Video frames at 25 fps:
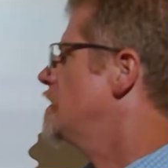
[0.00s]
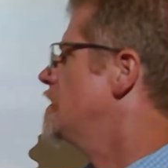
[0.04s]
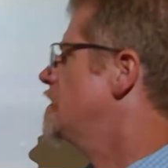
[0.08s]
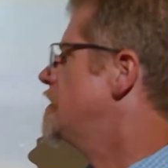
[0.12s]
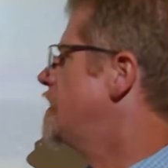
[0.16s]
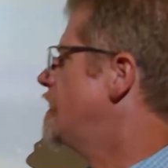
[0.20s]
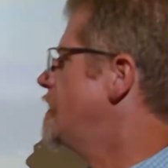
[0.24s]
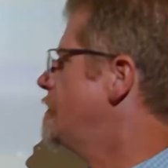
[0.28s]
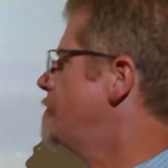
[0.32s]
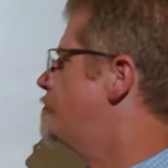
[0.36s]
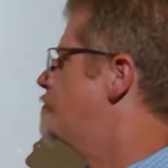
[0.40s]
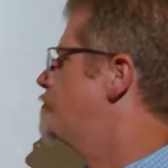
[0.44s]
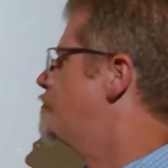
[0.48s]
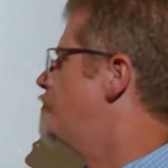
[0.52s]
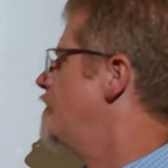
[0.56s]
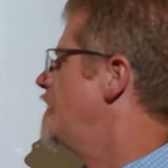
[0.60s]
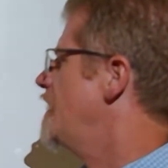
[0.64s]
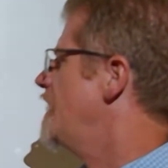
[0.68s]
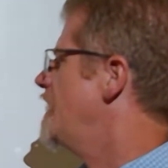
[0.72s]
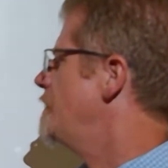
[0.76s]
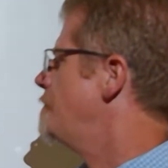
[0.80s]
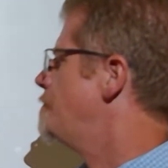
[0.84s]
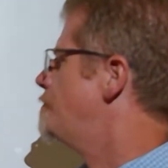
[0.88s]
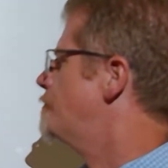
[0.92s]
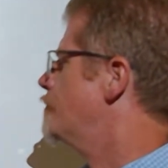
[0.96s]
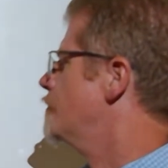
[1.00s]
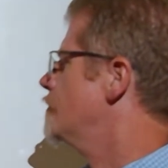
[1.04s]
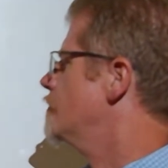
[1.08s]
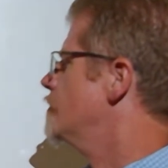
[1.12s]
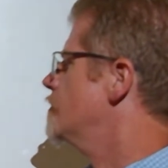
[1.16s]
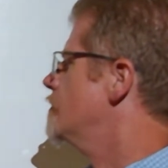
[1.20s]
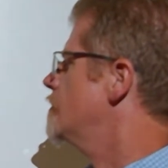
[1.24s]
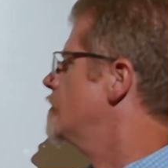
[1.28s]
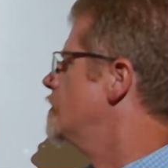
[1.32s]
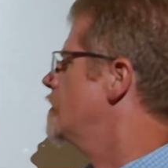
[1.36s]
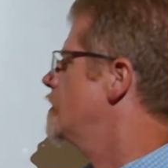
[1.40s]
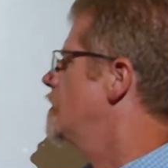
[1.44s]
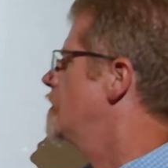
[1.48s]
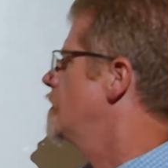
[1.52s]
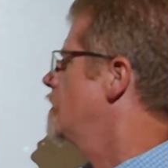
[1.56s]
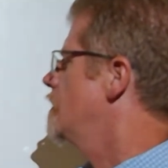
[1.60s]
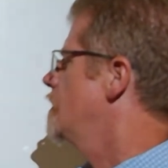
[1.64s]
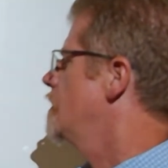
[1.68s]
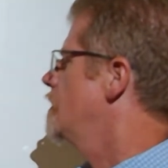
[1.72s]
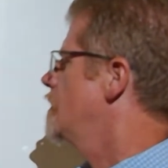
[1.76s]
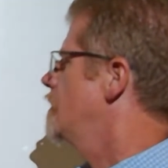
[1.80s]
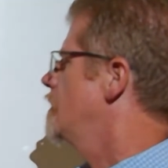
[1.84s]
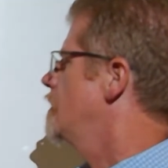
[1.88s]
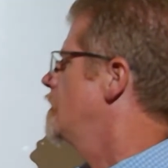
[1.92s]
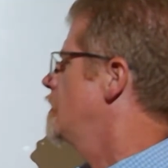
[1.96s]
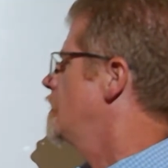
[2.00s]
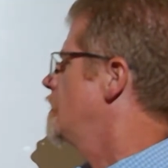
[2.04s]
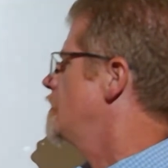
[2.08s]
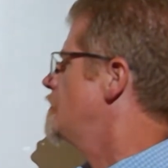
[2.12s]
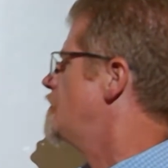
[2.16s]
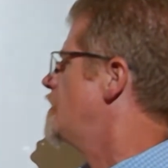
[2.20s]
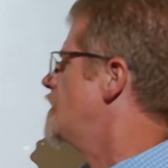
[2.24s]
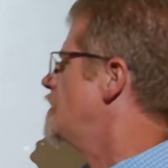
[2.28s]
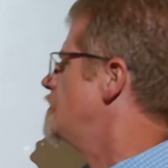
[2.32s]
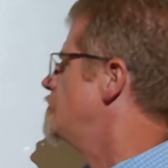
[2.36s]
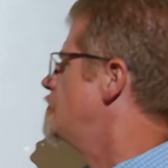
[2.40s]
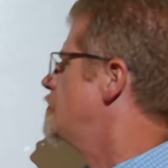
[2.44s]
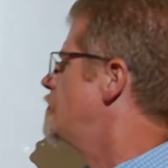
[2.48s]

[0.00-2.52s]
the paper that